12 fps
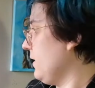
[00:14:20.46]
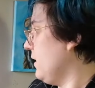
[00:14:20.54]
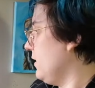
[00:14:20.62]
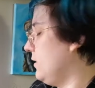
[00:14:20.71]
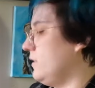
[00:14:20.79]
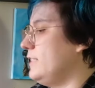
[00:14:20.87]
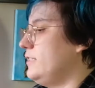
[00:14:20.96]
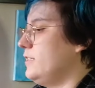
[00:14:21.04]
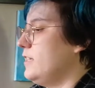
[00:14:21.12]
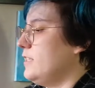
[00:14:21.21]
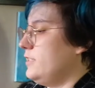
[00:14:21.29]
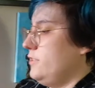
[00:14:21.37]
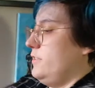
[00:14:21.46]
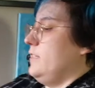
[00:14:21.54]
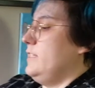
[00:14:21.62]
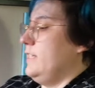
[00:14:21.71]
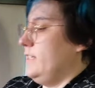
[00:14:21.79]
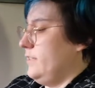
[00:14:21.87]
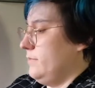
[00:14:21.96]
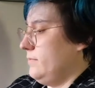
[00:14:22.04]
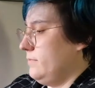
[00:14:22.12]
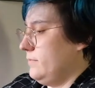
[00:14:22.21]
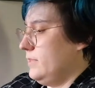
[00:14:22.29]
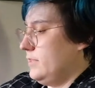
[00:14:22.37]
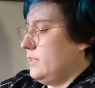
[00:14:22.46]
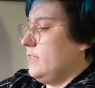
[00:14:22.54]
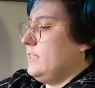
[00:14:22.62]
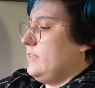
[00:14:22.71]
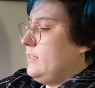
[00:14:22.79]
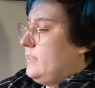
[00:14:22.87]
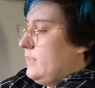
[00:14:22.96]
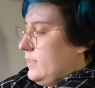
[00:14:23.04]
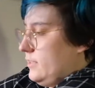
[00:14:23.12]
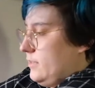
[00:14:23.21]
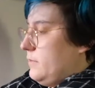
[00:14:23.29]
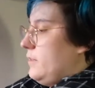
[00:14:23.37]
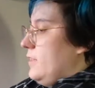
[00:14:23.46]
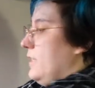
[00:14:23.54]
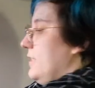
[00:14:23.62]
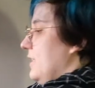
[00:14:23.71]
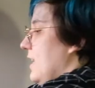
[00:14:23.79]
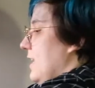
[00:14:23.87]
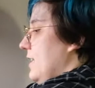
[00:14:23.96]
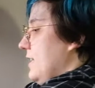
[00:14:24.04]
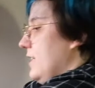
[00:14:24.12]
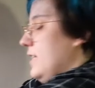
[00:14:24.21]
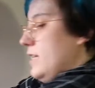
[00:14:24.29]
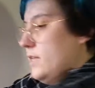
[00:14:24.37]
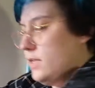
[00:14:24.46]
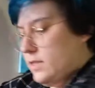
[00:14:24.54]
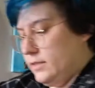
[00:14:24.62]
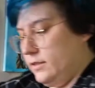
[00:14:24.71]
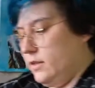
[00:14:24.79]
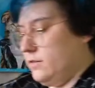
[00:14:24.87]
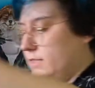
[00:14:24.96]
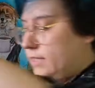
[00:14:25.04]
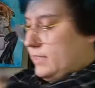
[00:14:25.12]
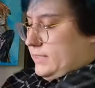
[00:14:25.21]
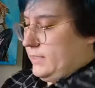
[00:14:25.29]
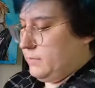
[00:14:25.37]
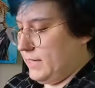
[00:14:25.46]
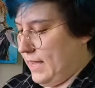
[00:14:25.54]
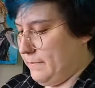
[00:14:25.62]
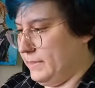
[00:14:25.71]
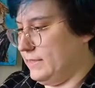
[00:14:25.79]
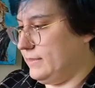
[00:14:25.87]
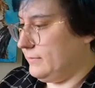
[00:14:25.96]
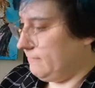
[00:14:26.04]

So let's just continue. So let's do it on this side. Let's close it. Let's see what happens.